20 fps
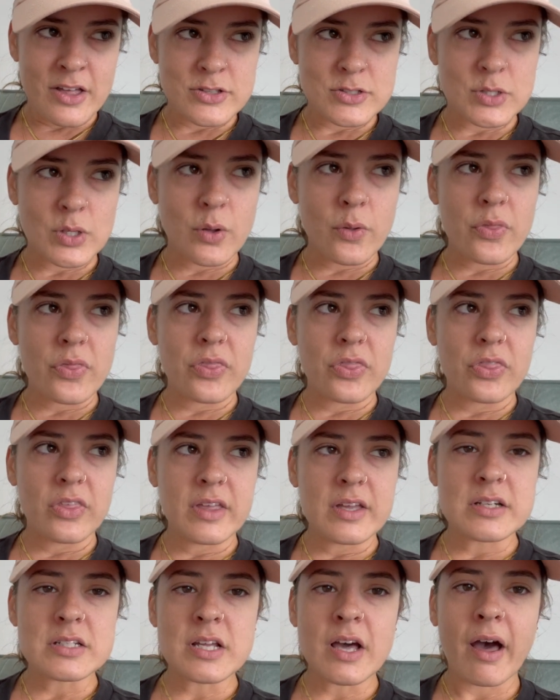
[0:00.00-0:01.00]
so the
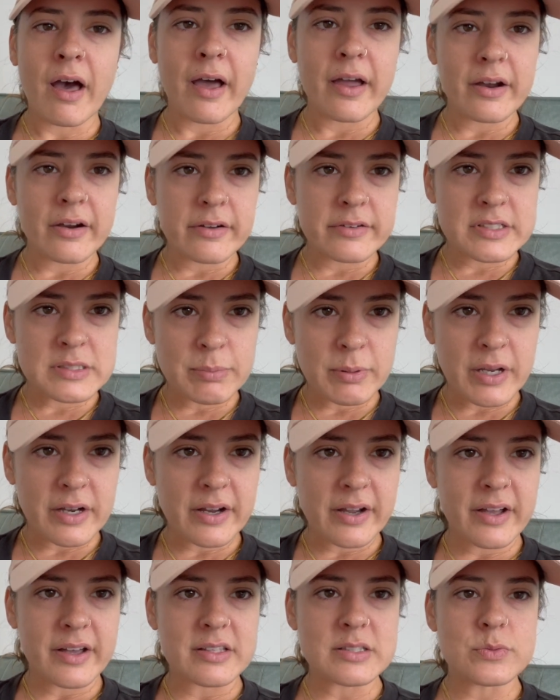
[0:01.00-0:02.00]
entire
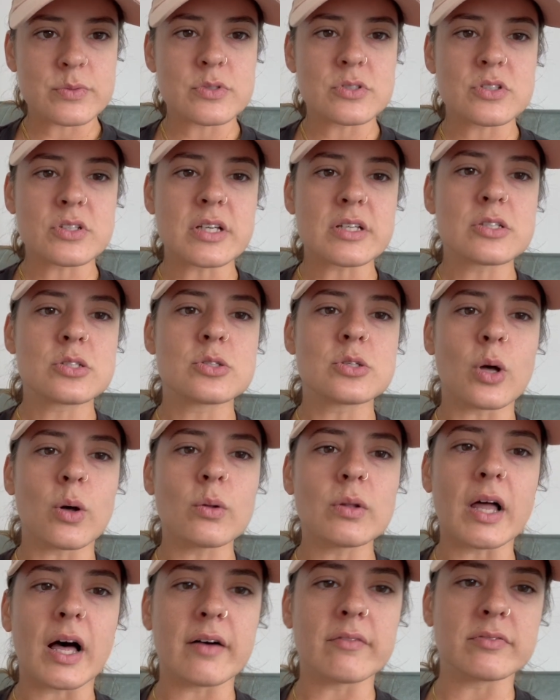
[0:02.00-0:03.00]
experience was like so
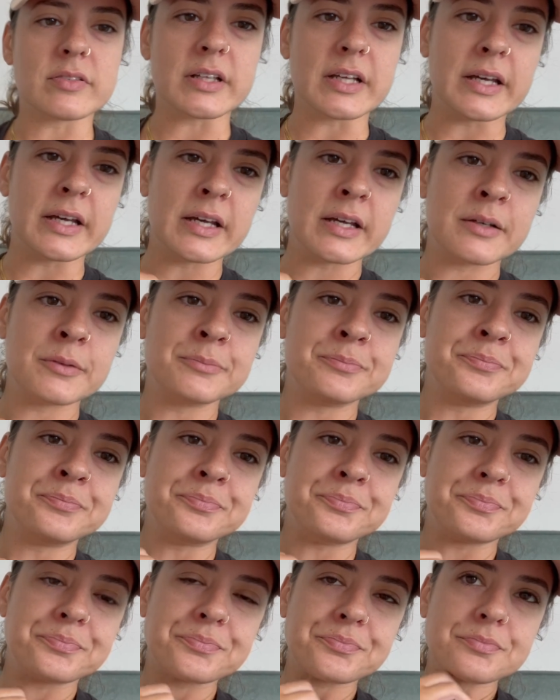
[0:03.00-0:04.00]
lovely.
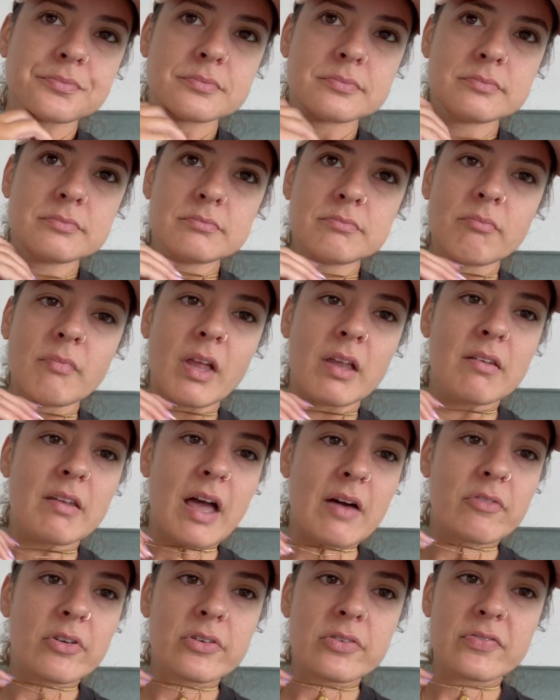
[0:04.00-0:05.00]

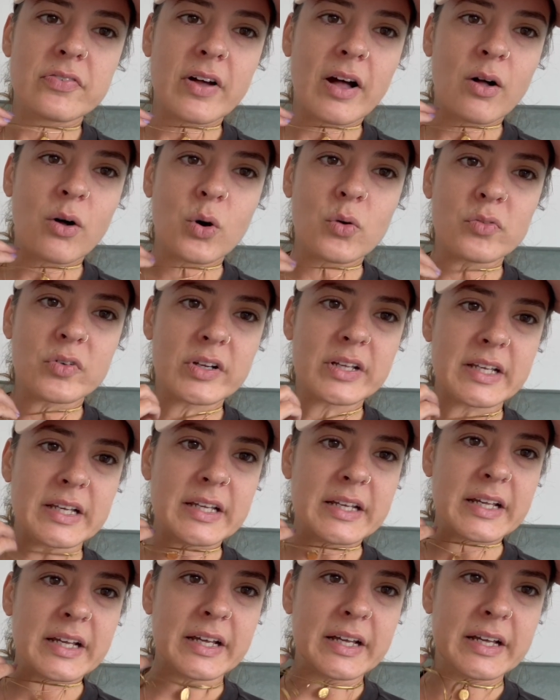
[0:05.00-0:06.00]
Never felt
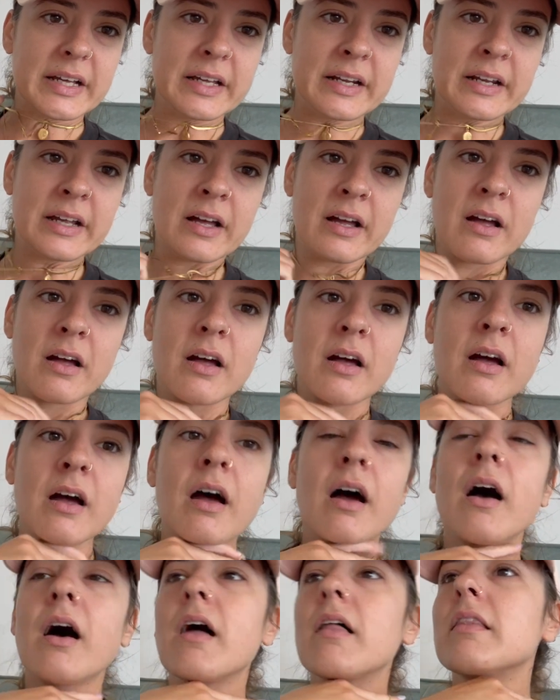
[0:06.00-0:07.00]
overheated.
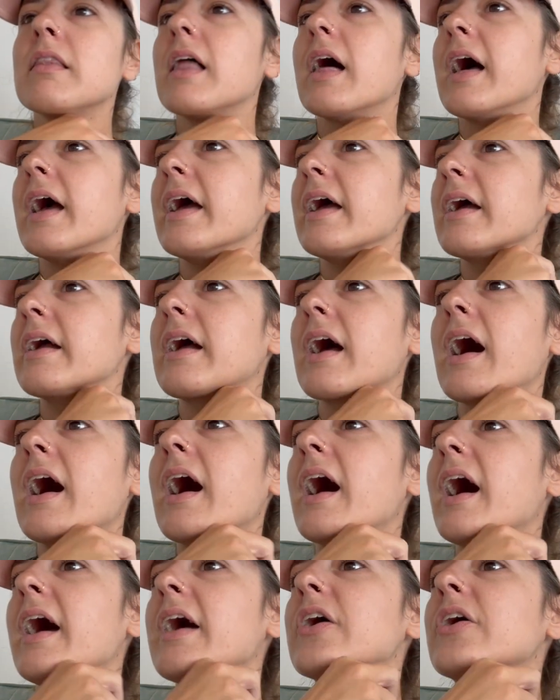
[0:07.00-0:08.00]
Like
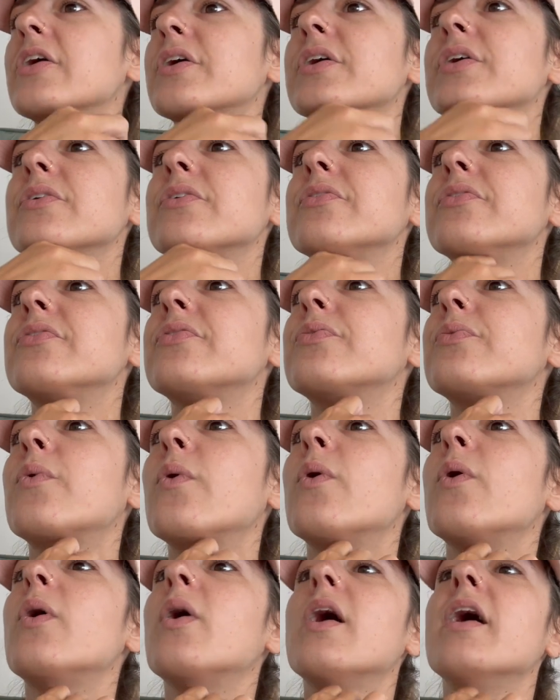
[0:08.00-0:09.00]
I could have
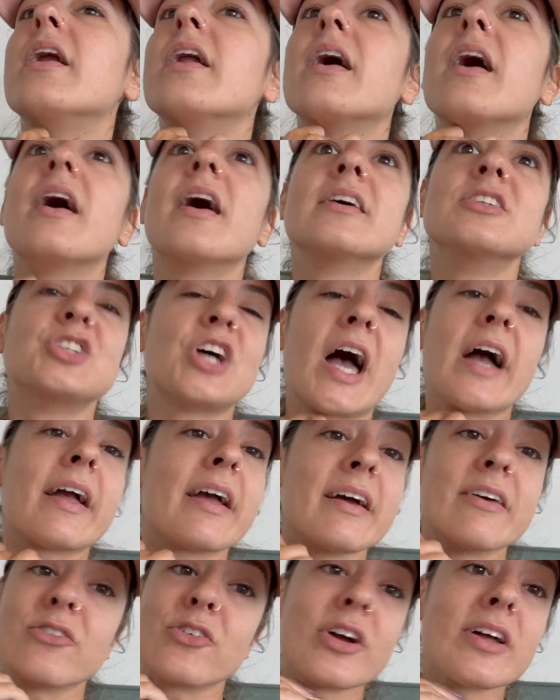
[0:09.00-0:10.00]
worn a
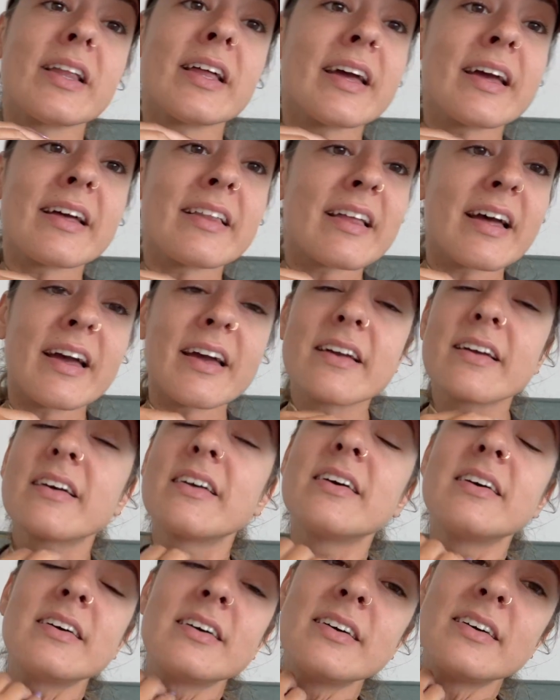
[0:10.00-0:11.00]
jacket really.
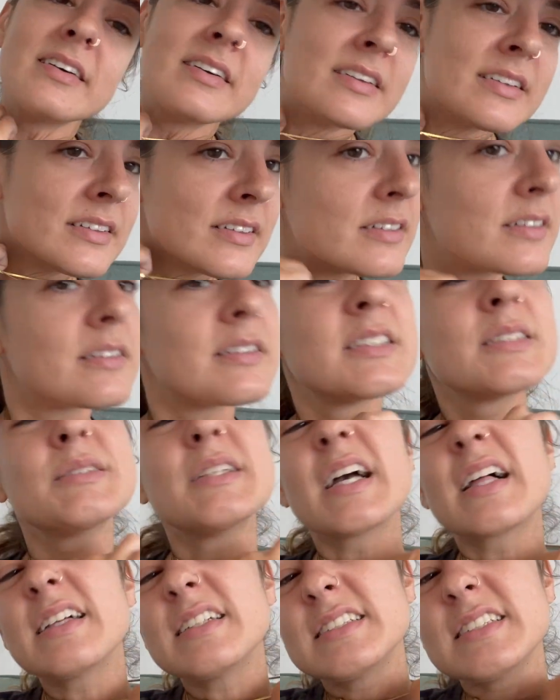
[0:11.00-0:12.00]
Like
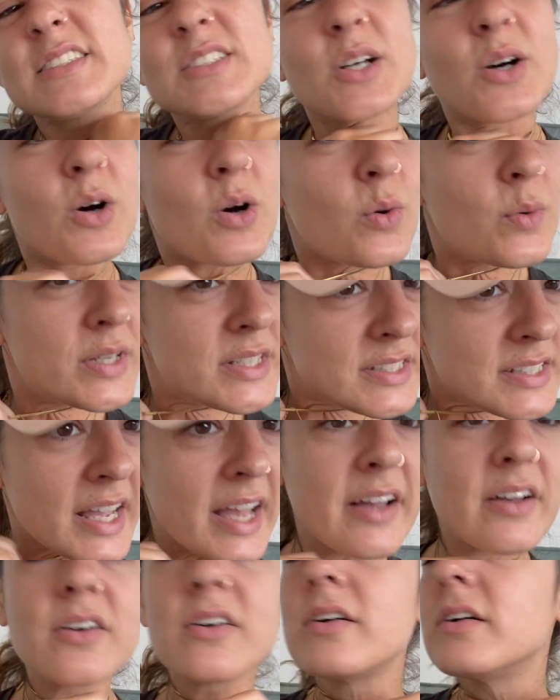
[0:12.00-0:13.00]
necklaces always
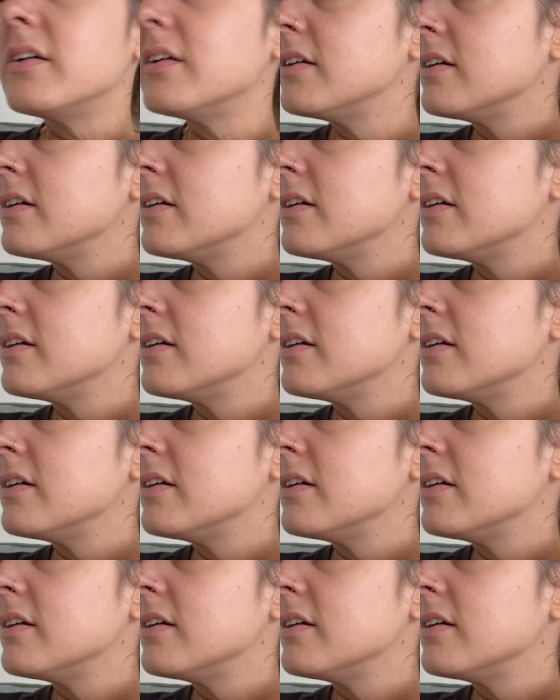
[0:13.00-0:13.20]
tangle.